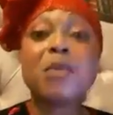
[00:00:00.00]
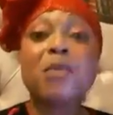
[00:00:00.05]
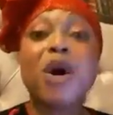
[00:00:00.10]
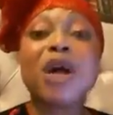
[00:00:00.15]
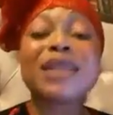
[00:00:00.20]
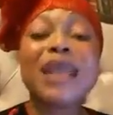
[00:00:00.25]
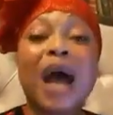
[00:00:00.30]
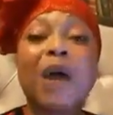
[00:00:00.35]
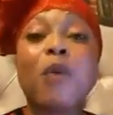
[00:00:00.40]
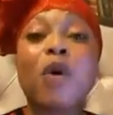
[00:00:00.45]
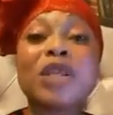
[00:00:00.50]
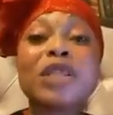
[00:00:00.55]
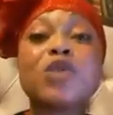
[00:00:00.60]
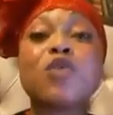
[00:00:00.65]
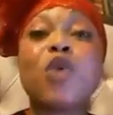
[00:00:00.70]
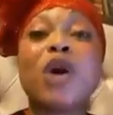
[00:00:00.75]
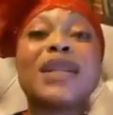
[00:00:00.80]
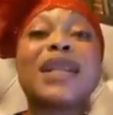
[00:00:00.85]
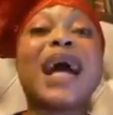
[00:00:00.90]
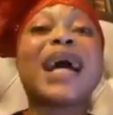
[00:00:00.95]
the mother
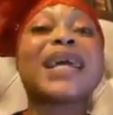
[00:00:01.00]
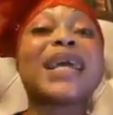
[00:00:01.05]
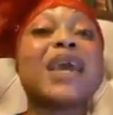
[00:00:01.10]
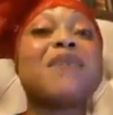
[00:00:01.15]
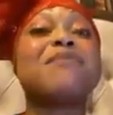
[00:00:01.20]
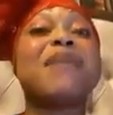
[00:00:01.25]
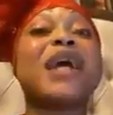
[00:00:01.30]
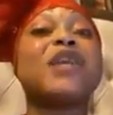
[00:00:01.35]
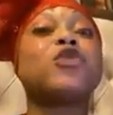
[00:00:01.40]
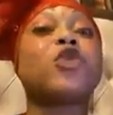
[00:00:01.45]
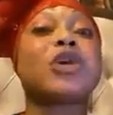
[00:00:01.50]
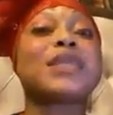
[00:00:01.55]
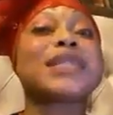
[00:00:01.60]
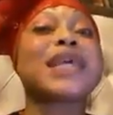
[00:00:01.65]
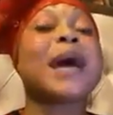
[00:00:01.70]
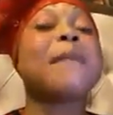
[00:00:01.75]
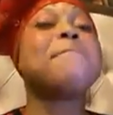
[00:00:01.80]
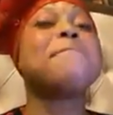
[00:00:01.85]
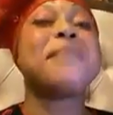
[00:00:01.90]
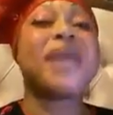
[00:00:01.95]
was the one that gave my
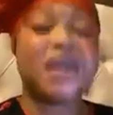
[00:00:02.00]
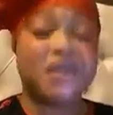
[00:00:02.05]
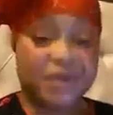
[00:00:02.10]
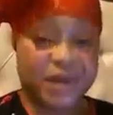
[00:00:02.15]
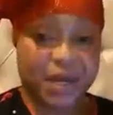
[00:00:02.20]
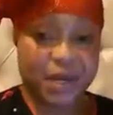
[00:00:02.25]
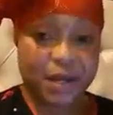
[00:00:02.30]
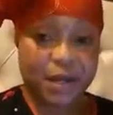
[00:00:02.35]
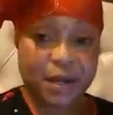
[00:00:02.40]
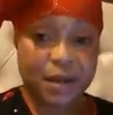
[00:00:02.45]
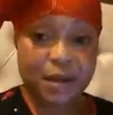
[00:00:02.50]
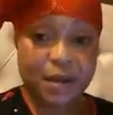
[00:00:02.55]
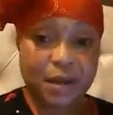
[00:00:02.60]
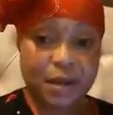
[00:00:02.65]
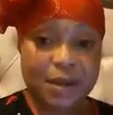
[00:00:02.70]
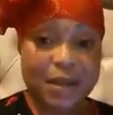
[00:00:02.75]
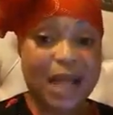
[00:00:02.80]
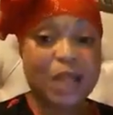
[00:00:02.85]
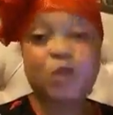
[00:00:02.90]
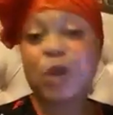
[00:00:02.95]
daughter Mary.
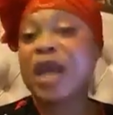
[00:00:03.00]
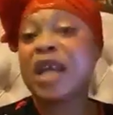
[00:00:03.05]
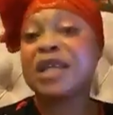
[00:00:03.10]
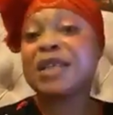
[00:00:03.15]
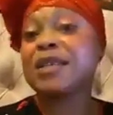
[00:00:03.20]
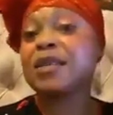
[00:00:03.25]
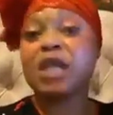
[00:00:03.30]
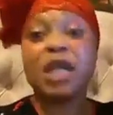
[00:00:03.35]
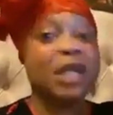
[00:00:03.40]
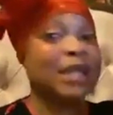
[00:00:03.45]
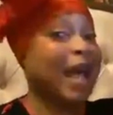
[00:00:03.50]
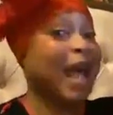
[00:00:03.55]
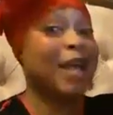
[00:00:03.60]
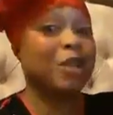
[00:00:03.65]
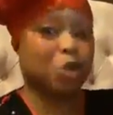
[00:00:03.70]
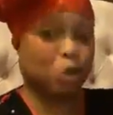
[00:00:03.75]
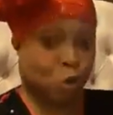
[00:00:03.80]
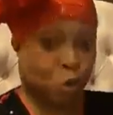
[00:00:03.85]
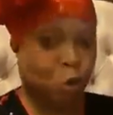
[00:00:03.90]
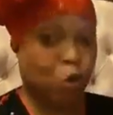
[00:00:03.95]
That's why in
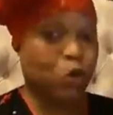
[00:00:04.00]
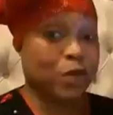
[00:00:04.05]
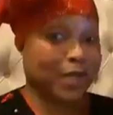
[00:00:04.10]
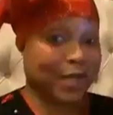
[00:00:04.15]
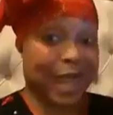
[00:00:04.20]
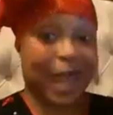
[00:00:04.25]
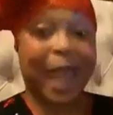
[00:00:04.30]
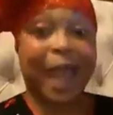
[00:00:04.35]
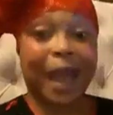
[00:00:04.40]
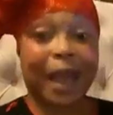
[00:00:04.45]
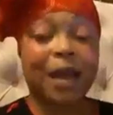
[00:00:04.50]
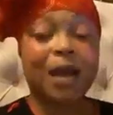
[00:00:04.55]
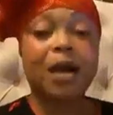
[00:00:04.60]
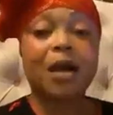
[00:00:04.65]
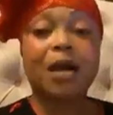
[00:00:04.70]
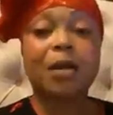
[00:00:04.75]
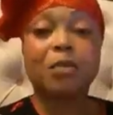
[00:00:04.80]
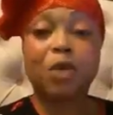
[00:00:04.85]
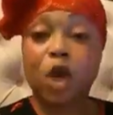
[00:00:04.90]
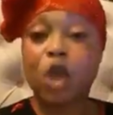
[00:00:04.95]
her schools
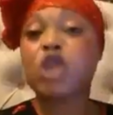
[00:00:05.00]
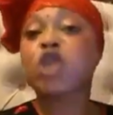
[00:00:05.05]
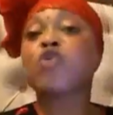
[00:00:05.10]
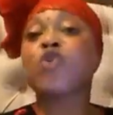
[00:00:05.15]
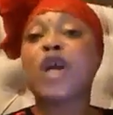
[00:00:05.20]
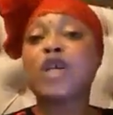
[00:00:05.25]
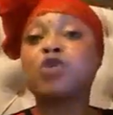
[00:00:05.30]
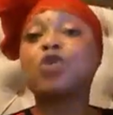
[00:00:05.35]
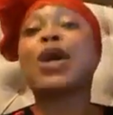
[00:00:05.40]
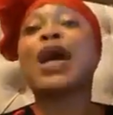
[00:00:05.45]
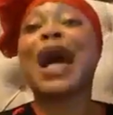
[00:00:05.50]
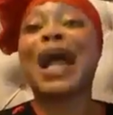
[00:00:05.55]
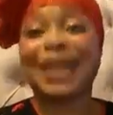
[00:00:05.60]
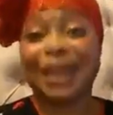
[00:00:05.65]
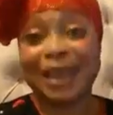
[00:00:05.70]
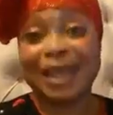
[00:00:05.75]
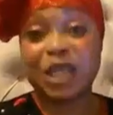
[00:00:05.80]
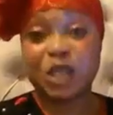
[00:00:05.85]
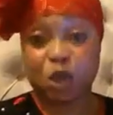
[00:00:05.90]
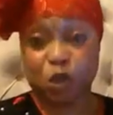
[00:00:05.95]
here, because she went to
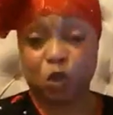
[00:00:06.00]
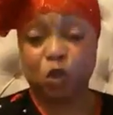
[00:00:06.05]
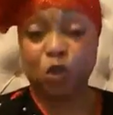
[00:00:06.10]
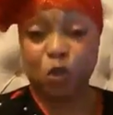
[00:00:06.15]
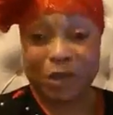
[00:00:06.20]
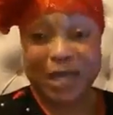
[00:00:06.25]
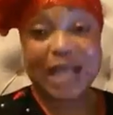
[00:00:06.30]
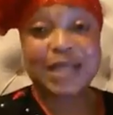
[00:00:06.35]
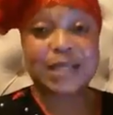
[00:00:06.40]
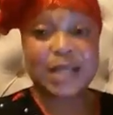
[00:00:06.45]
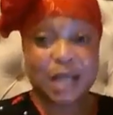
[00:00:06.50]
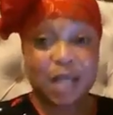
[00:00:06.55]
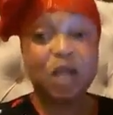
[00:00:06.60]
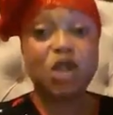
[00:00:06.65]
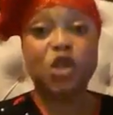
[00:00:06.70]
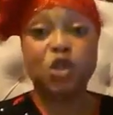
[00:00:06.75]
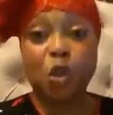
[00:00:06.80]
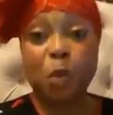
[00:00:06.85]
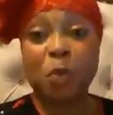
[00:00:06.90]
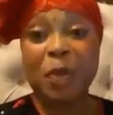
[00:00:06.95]
Catholic schools as,
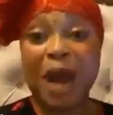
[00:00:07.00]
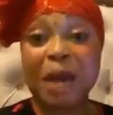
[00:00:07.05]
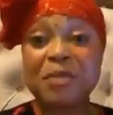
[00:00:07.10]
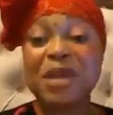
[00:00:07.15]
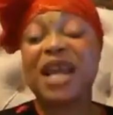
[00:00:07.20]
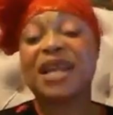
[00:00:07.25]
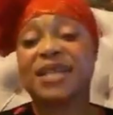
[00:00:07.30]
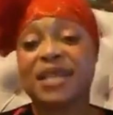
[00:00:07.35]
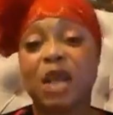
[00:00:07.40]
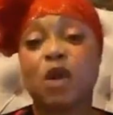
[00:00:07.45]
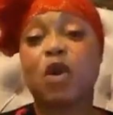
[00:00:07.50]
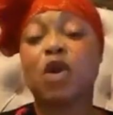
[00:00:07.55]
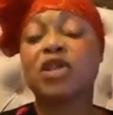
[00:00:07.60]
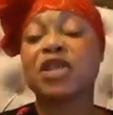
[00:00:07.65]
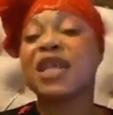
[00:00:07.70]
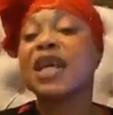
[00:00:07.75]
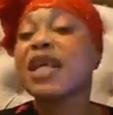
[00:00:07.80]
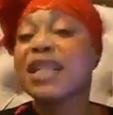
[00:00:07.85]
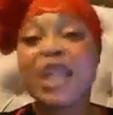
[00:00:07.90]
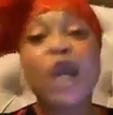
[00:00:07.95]
you know, primary and
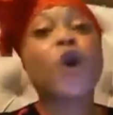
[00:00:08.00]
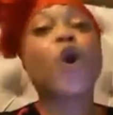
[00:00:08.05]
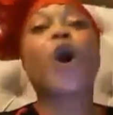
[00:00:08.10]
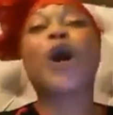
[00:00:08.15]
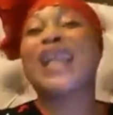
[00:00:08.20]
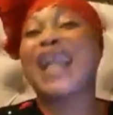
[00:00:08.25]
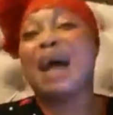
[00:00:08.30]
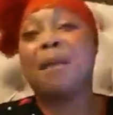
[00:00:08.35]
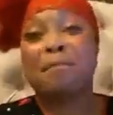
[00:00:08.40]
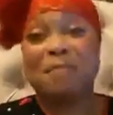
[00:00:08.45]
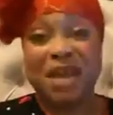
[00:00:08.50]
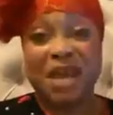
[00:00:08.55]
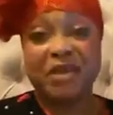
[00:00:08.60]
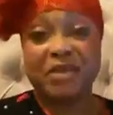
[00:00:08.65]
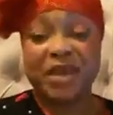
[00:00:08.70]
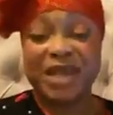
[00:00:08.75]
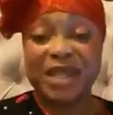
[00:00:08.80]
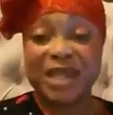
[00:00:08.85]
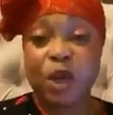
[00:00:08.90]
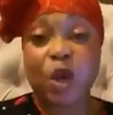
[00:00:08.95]
secondary, they call her
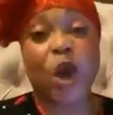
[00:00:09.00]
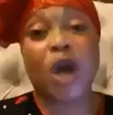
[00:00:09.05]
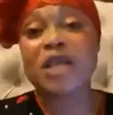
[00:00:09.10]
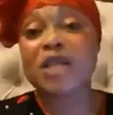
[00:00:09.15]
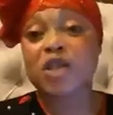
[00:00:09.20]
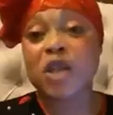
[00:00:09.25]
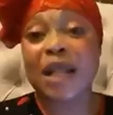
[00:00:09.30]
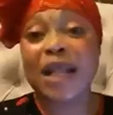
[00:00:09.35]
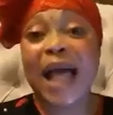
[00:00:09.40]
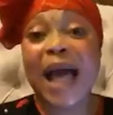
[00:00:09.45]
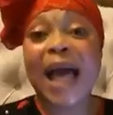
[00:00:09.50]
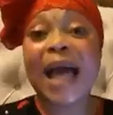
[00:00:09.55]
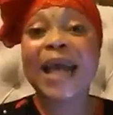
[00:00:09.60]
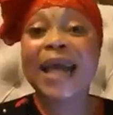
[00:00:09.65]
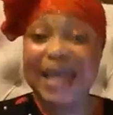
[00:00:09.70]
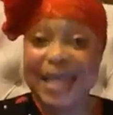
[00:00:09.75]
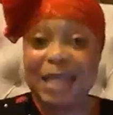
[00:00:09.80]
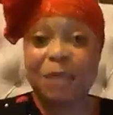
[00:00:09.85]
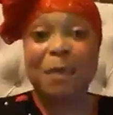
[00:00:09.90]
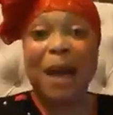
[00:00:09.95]
Mary. The
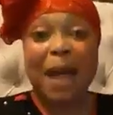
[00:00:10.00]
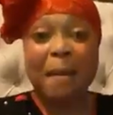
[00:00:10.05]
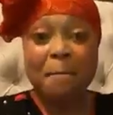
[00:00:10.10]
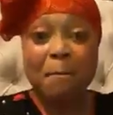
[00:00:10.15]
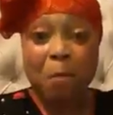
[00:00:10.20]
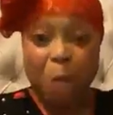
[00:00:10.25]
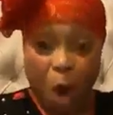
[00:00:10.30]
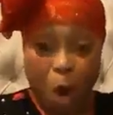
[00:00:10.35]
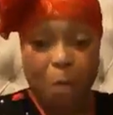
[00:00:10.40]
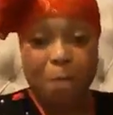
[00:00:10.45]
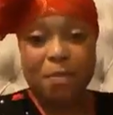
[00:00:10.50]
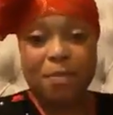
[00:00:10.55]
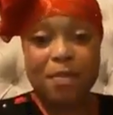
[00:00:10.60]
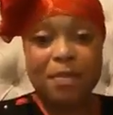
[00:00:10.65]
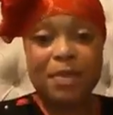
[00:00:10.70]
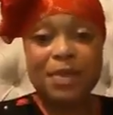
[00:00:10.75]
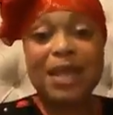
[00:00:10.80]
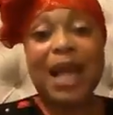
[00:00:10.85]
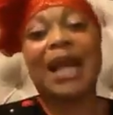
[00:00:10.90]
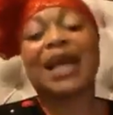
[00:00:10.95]
Coinsola is my
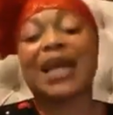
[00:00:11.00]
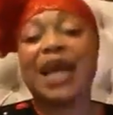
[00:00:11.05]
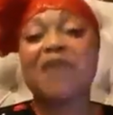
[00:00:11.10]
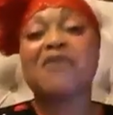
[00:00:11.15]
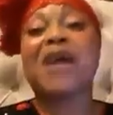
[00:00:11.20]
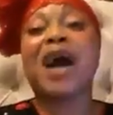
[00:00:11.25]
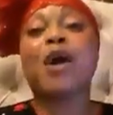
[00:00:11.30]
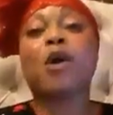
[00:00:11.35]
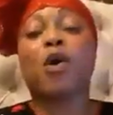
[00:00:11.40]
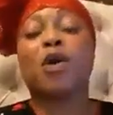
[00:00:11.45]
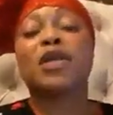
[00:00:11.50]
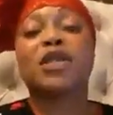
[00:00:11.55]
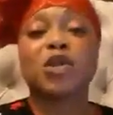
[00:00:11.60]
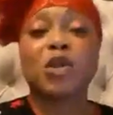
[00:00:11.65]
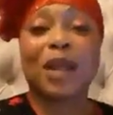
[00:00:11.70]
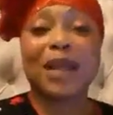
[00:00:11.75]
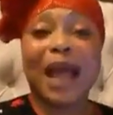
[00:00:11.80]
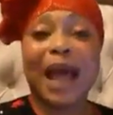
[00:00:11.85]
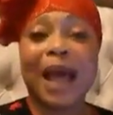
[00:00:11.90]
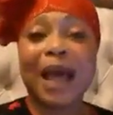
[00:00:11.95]
mom that gave her
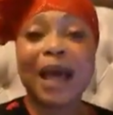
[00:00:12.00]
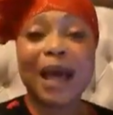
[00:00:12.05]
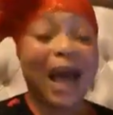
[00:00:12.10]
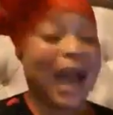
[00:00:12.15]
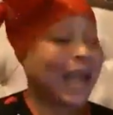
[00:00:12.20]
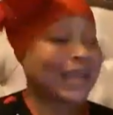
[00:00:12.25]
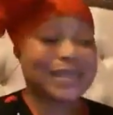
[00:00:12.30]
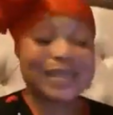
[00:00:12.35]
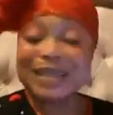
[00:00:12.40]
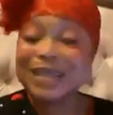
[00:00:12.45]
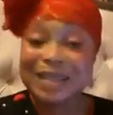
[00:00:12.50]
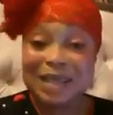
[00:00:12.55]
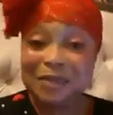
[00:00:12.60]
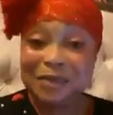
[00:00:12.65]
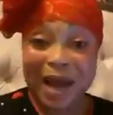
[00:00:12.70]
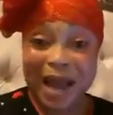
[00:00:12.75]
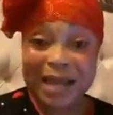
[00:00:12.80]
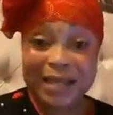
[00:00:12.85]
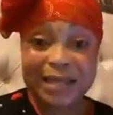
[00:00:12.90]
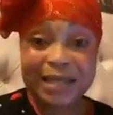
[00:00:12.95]
Coinsola. I
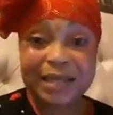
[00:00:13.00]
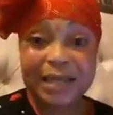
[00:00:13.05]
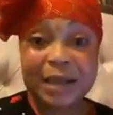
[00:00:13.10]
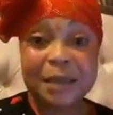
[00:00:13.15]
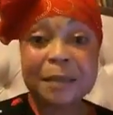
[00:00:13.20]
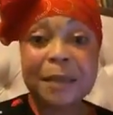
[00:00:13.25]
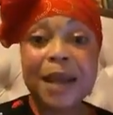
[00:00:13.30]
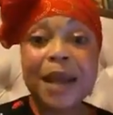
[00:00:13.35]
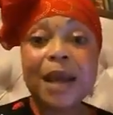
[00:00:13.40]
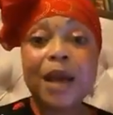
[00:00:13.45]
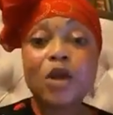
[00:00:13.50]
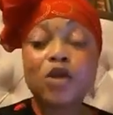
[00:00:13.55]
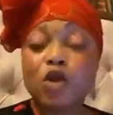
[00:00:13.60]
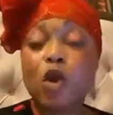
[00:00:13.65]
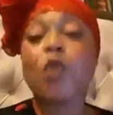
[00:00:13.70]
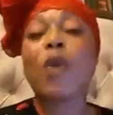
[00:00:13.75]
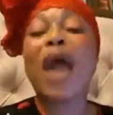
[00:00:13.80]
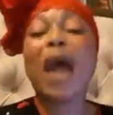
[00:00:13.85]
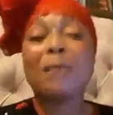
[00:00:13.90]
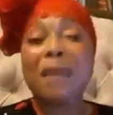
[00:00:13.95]
didn't give her any name.
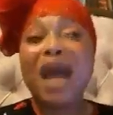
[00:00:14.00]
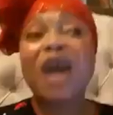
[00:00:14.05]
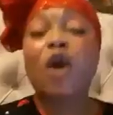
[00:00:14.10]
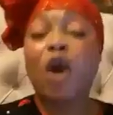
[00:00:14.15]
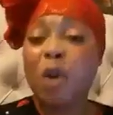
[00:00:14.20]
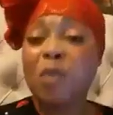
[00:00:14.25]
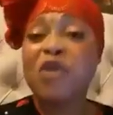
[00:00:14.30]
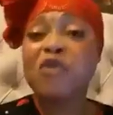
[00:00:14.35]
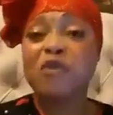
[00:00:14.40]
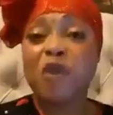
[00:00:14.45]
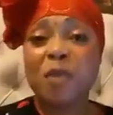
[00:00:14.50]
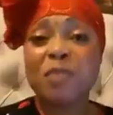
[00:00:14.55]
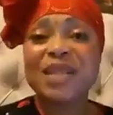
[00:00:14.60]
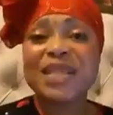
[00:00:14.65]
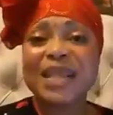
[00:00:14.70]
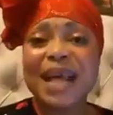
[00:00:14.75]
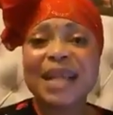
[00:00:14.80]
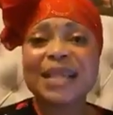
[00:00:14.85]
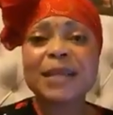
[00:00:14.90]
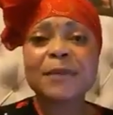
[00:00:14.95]
So where am I coming
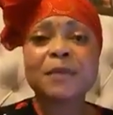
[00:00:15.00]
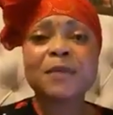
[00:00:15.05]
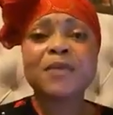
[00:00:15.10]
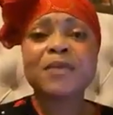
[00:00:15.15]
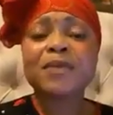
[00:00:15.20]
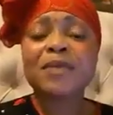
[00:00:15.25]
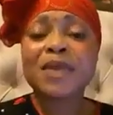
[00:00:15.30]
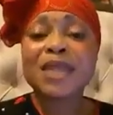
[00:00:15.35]
from is that